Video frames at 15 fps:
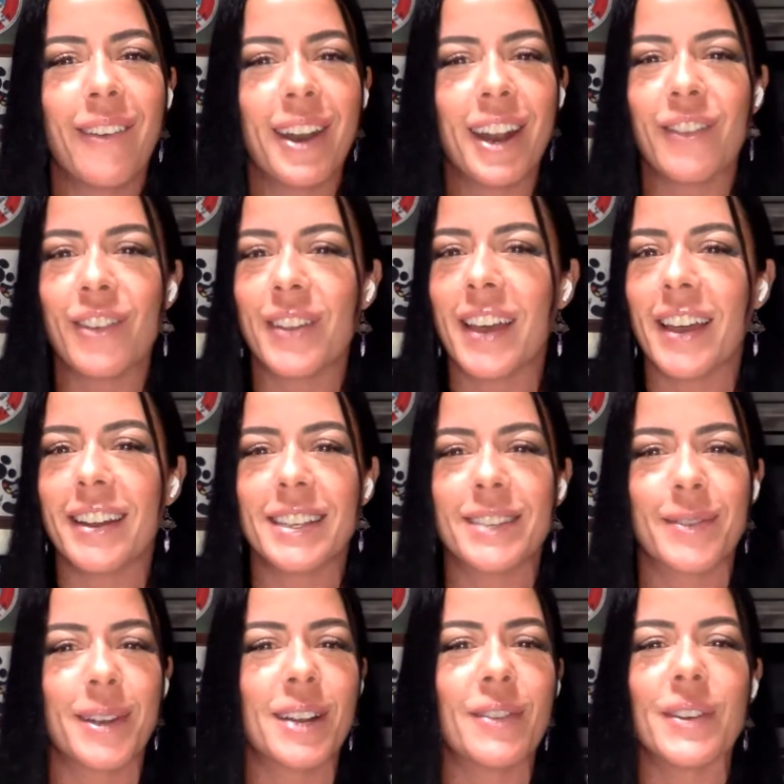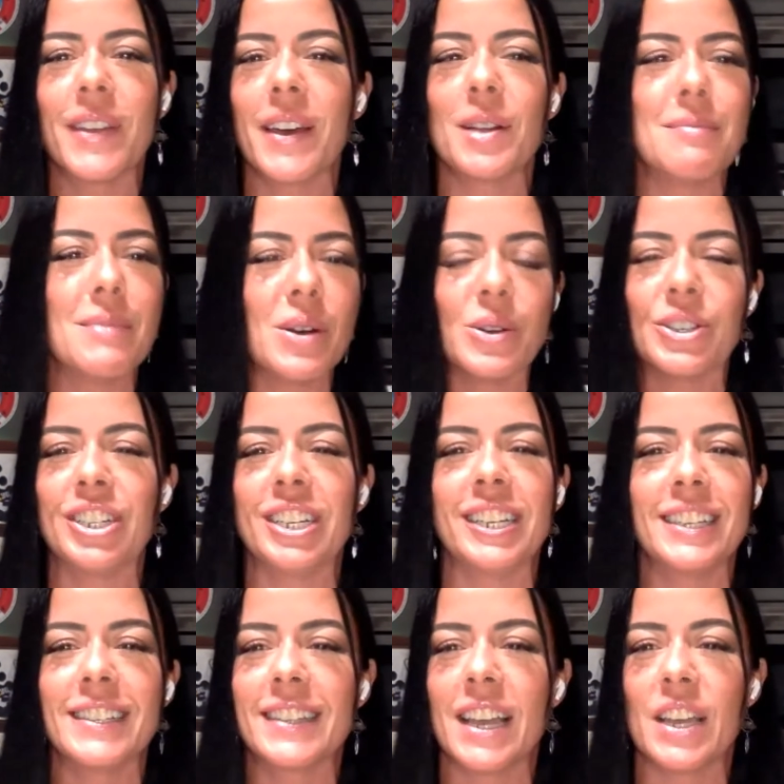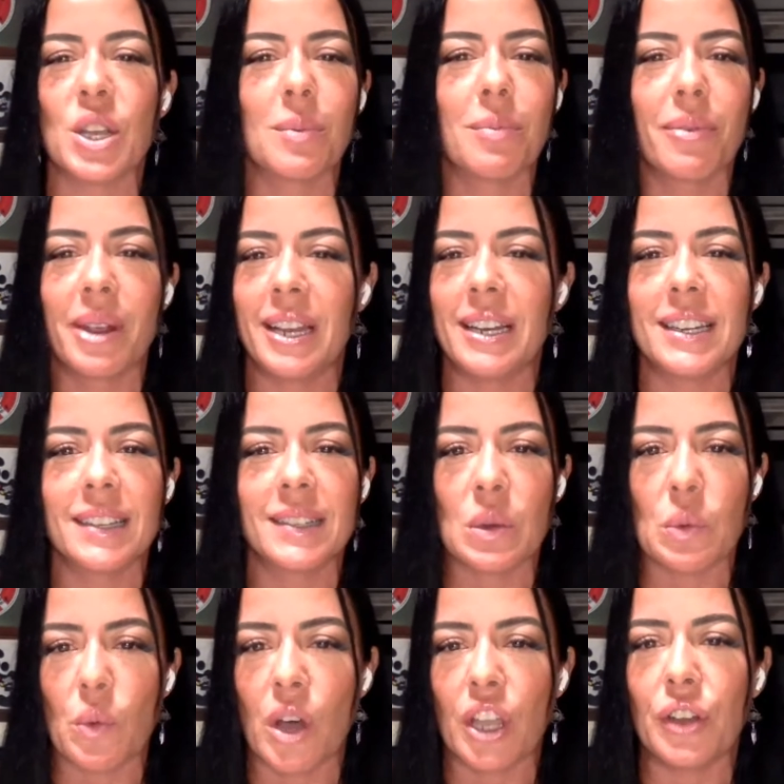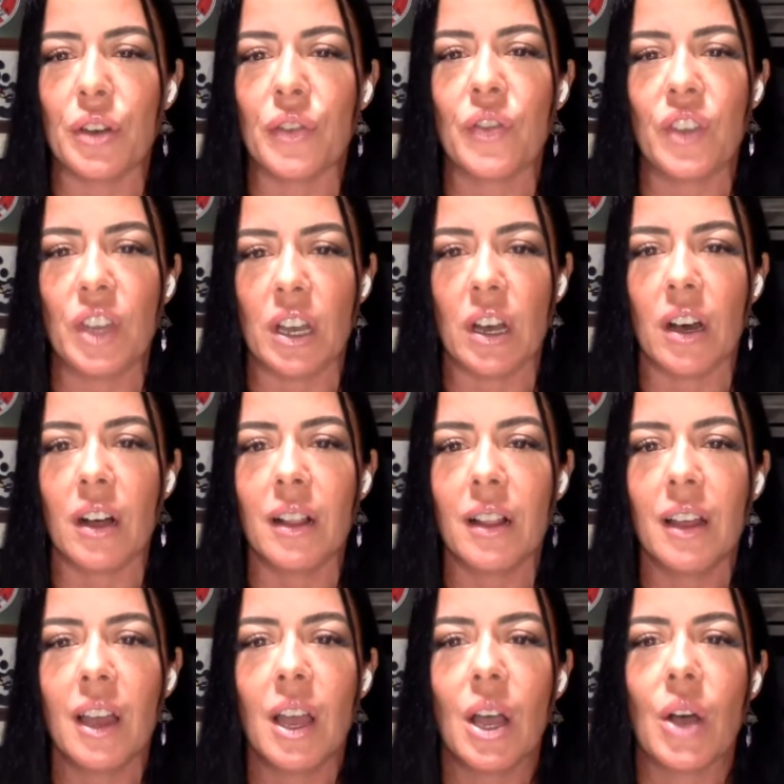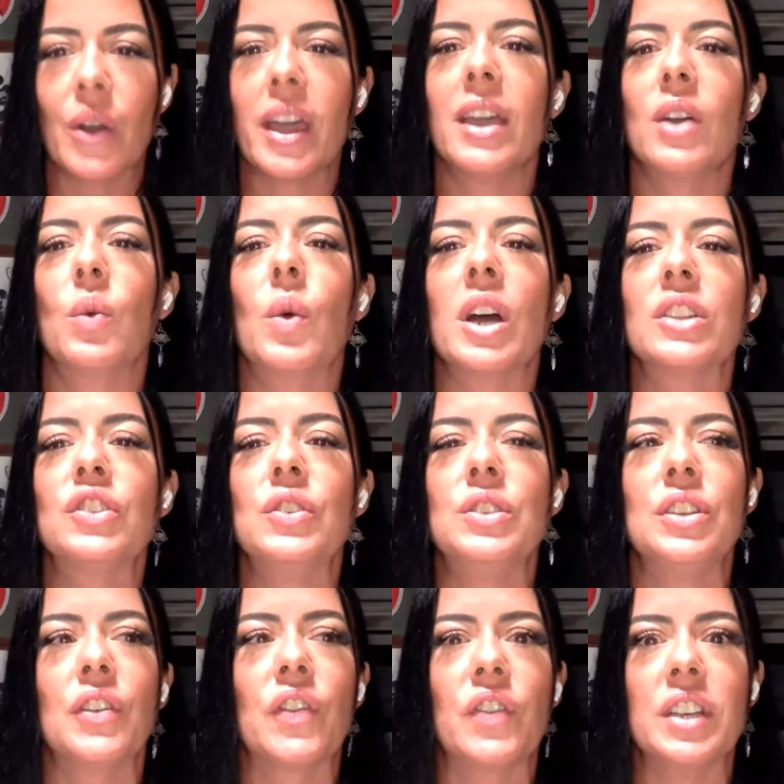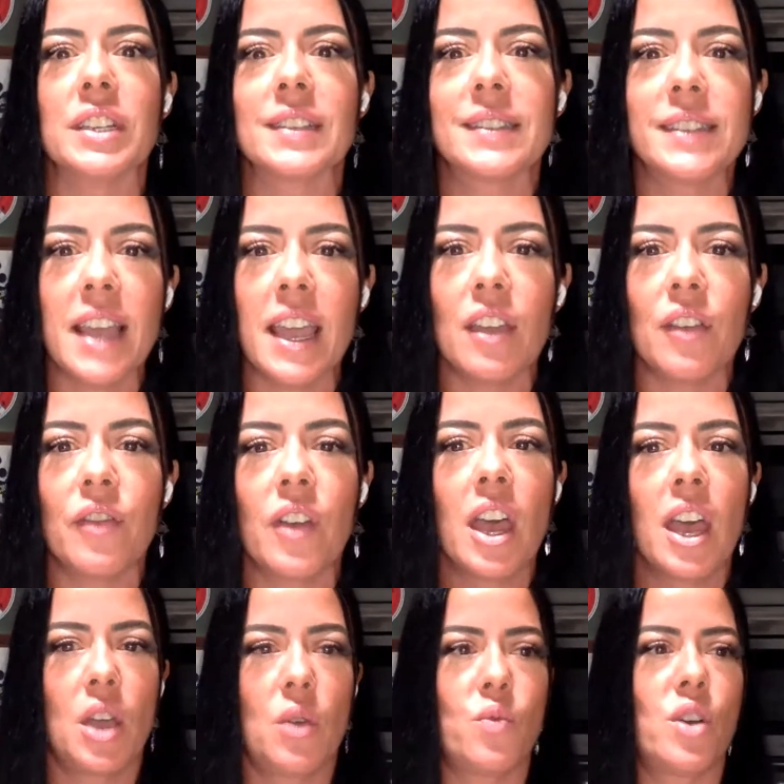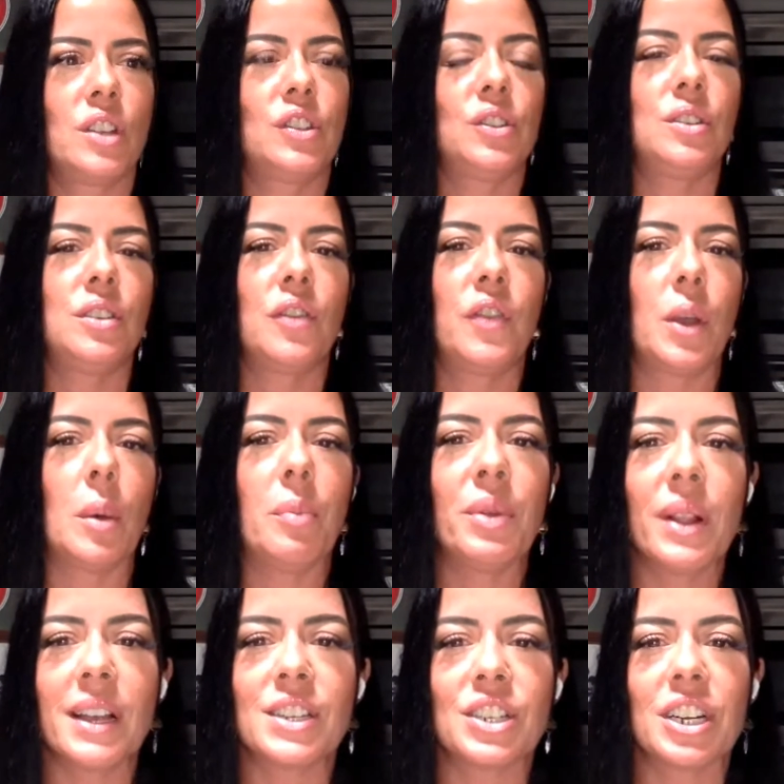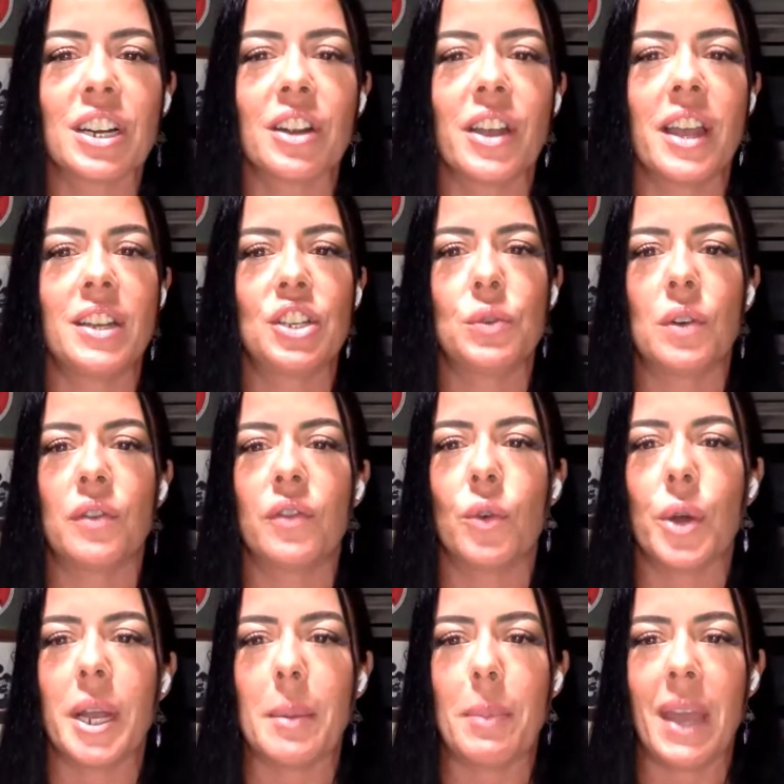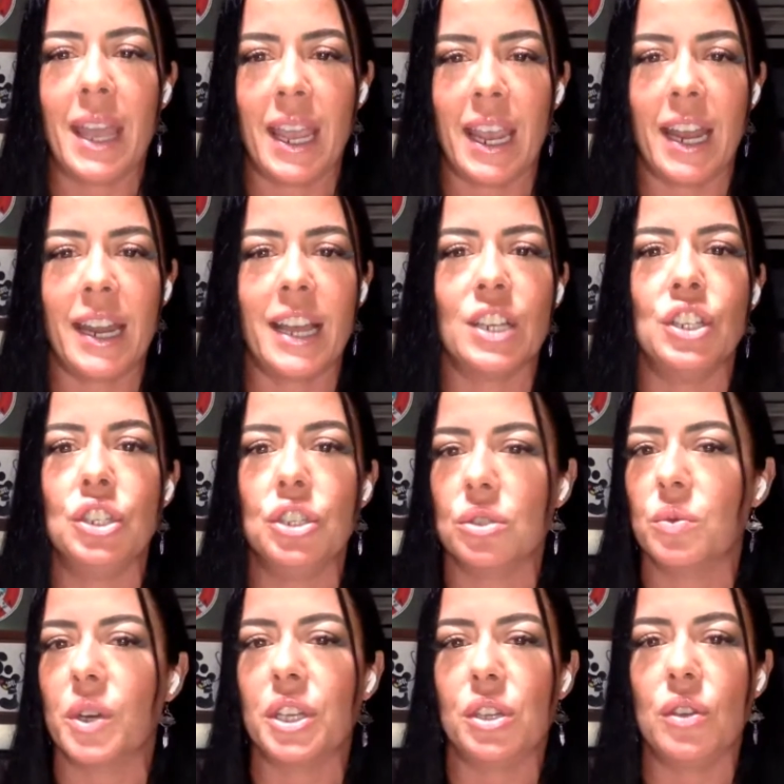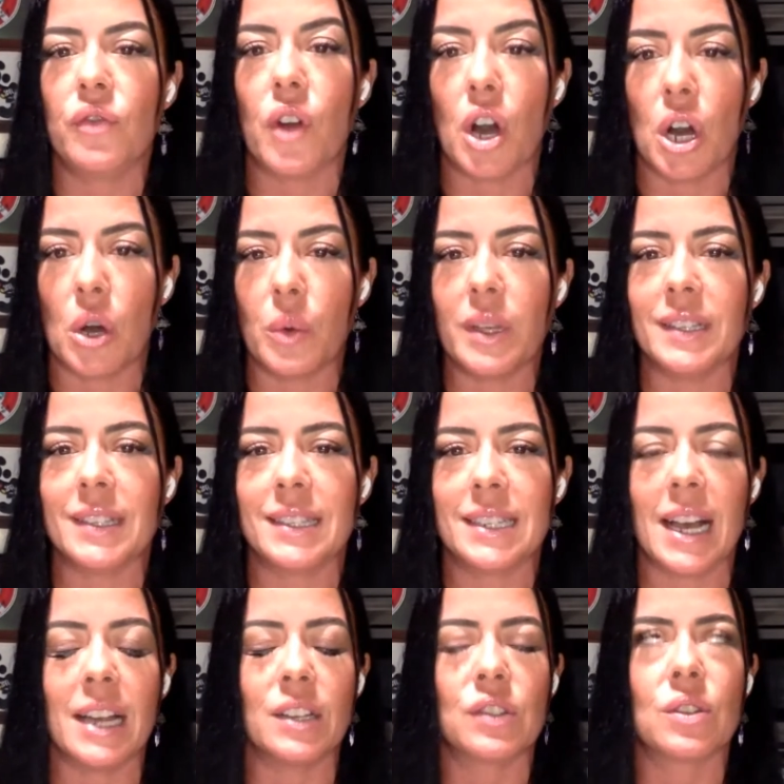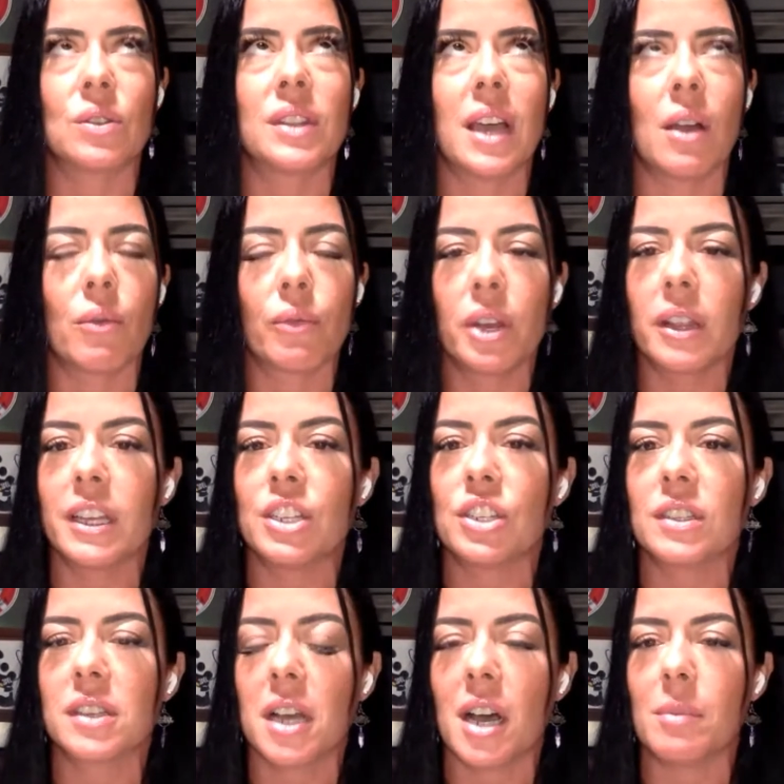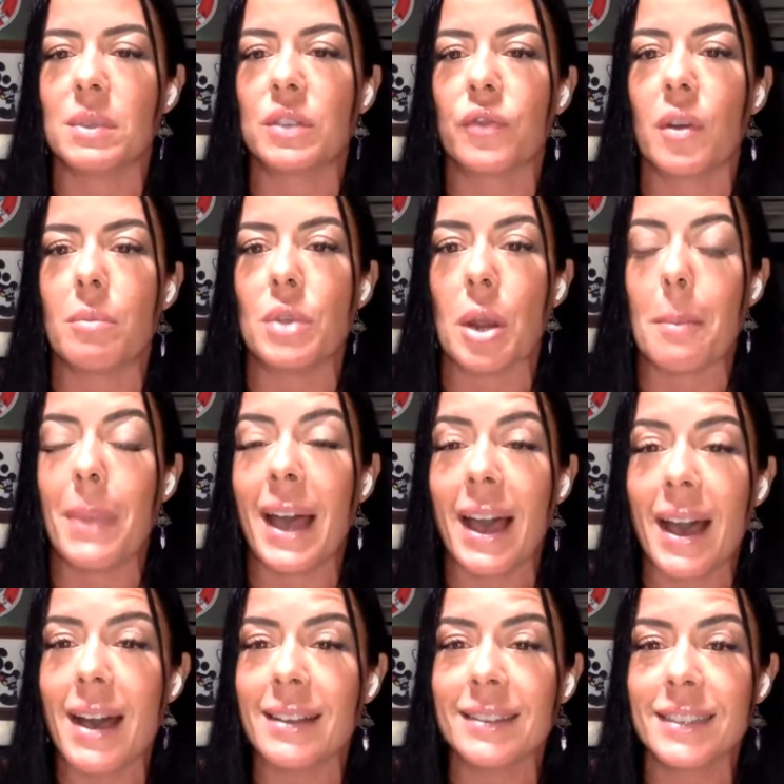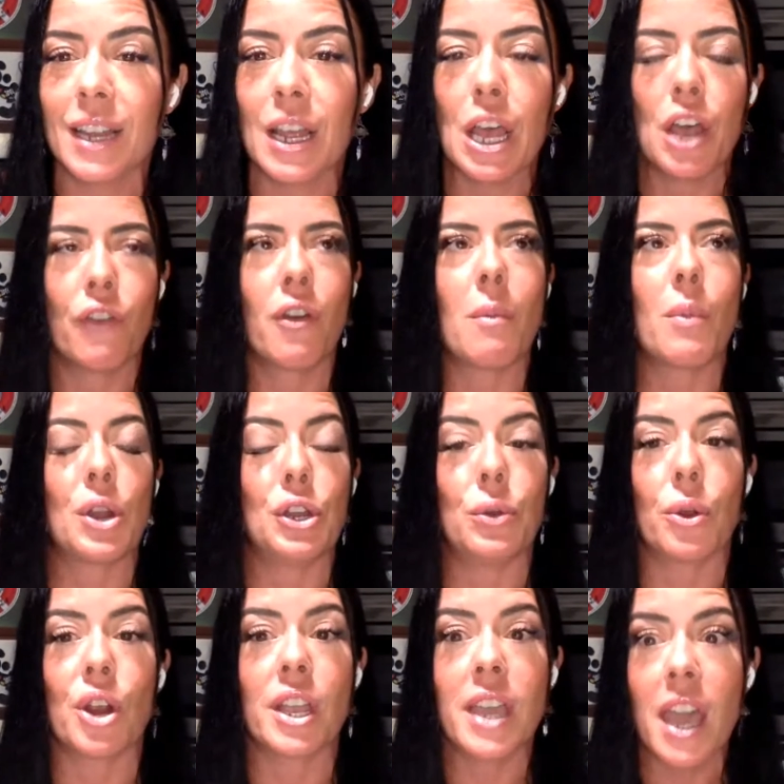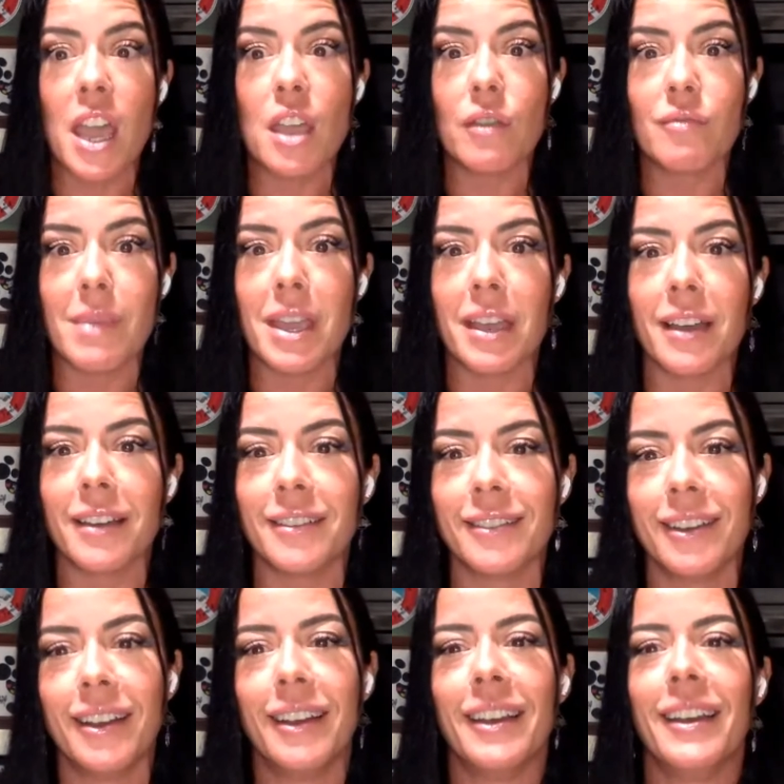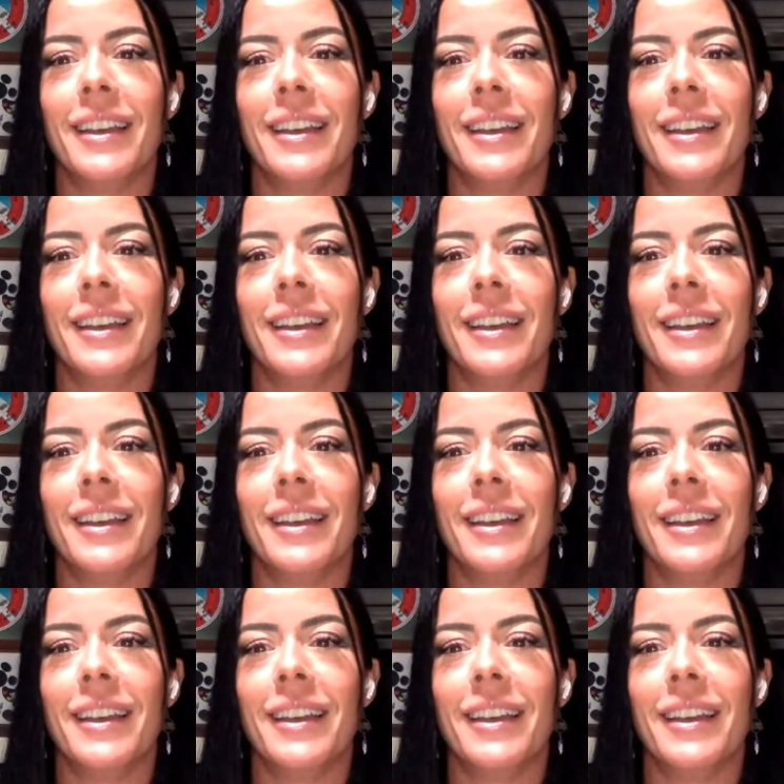whatever that is, whatever that emotion is that your brain doesn't want you to feel. Okay, it wants you to feel safe, it wants you to feel pleasure and to avoid pain and do what you've always done. So that really just comes from your past, from when you were a caveman.